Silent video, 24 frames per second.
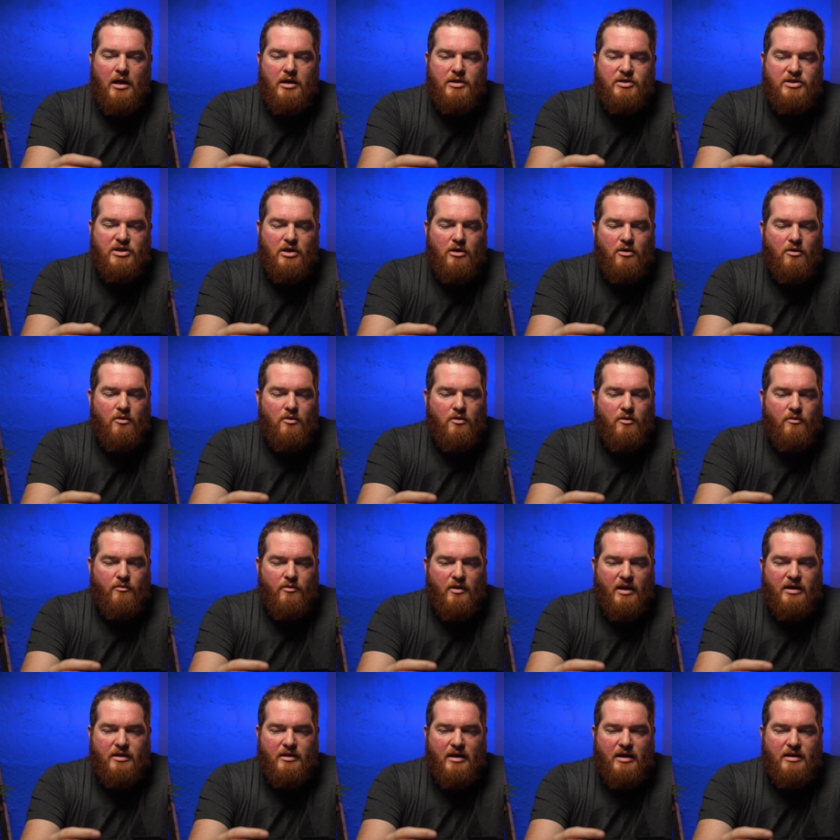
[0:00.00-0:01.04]
So
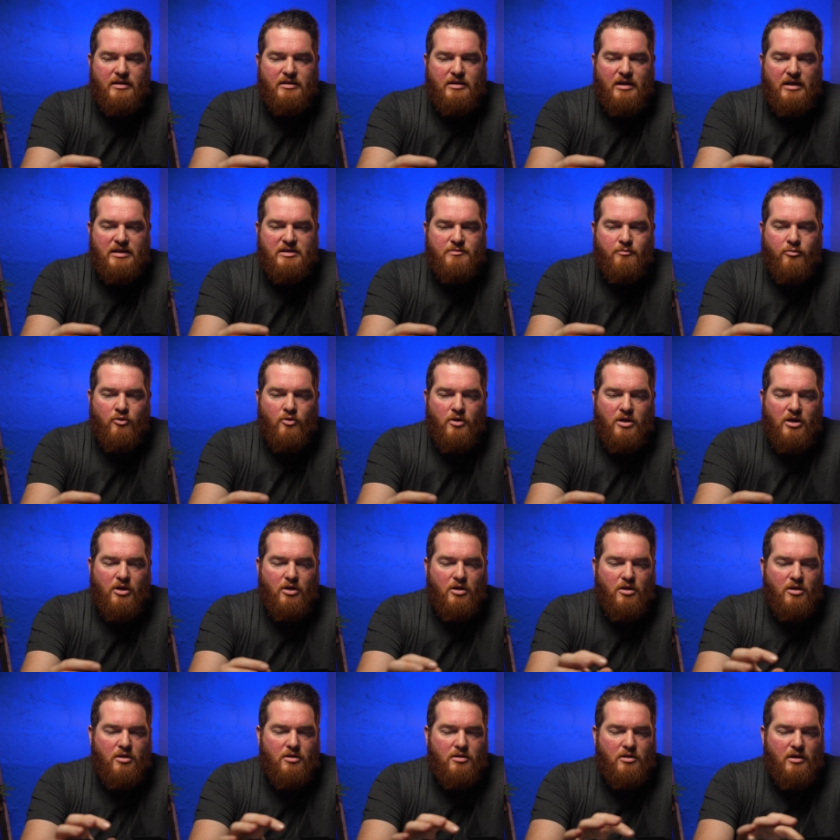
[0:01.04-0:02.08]
like that's pretty
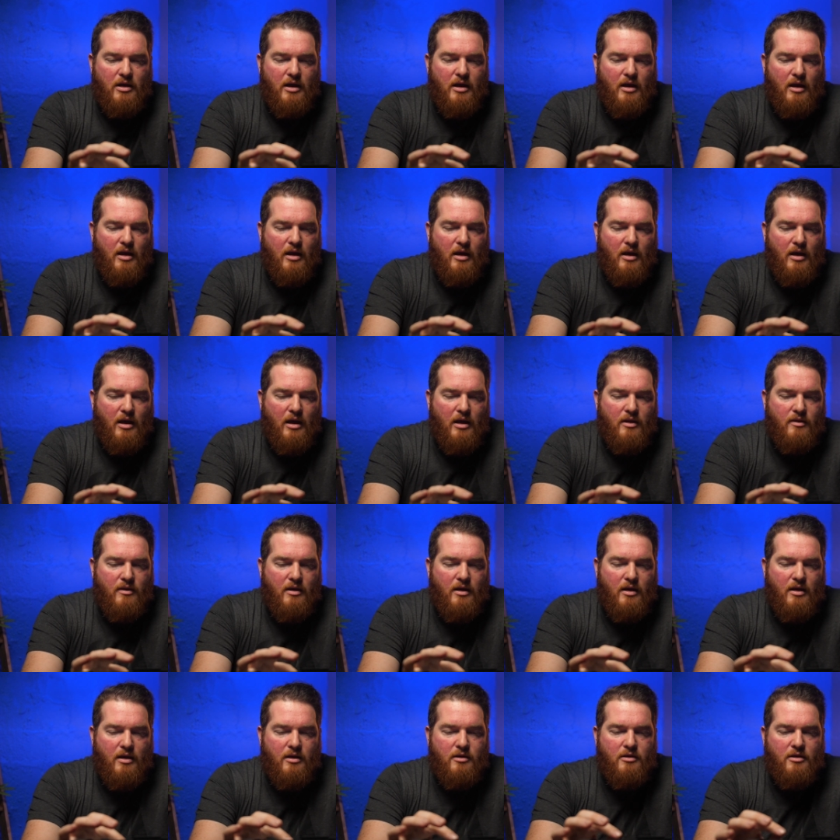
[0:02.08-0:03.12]
good. And
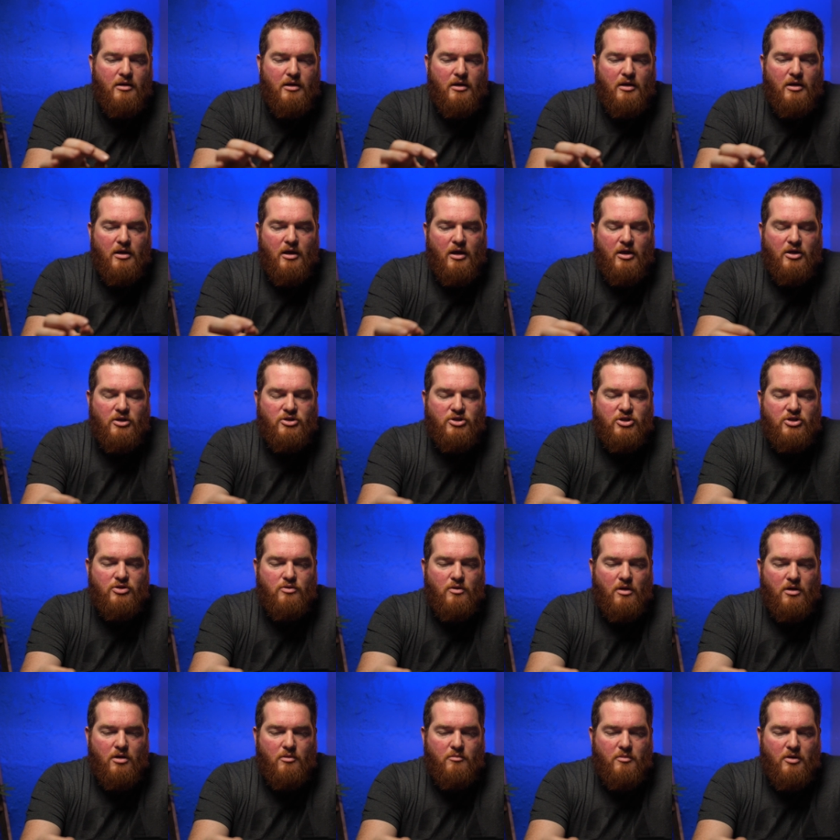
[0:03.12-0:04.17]
then at
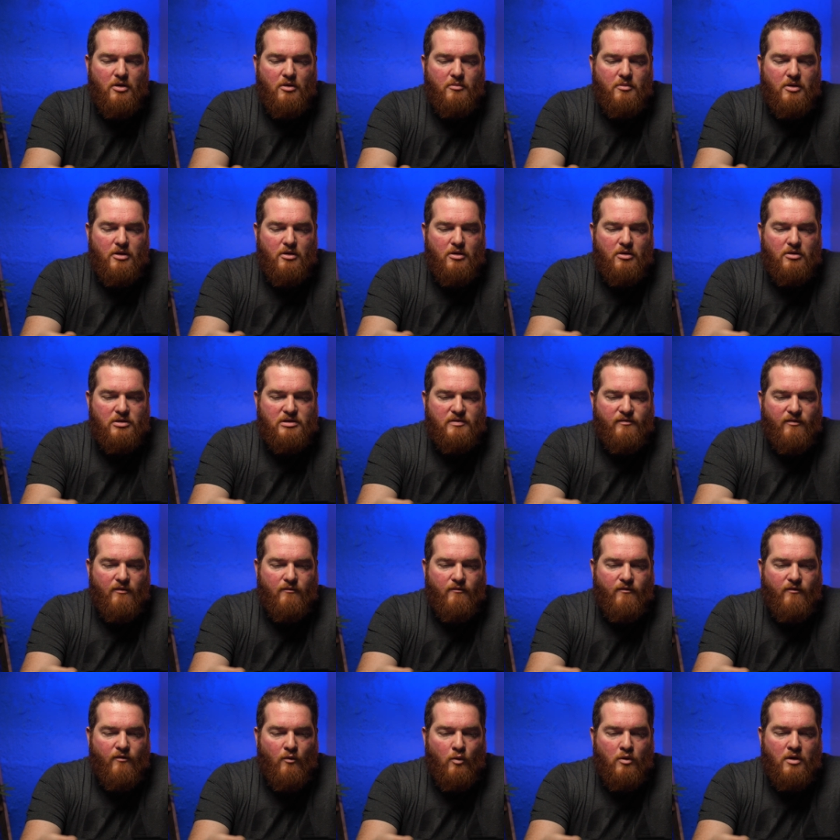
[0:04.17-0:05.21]
200mm
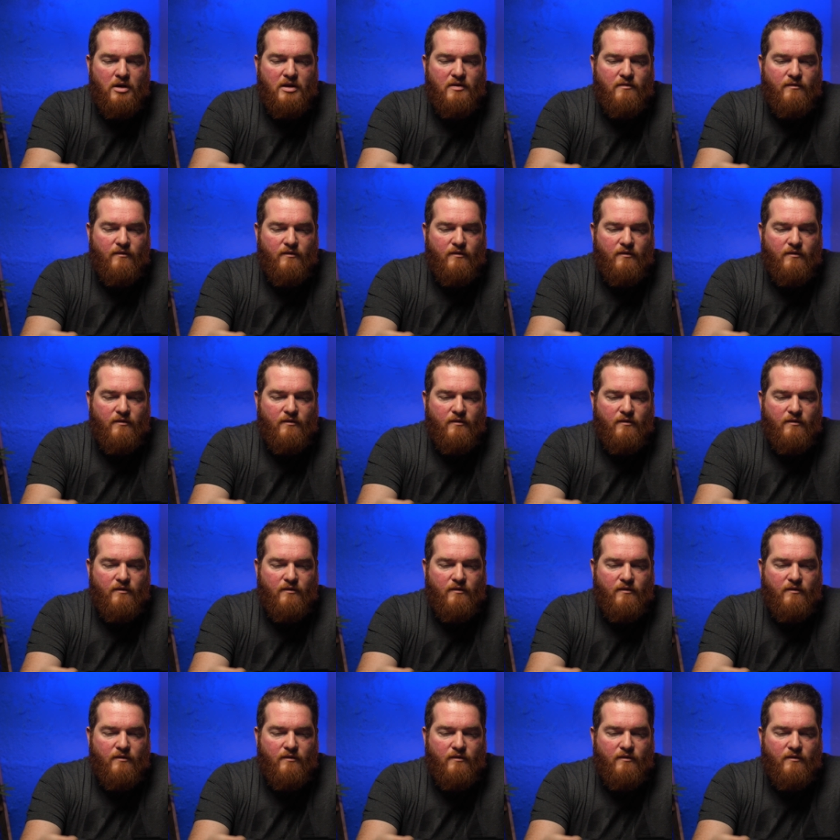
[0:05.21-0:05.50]
from 40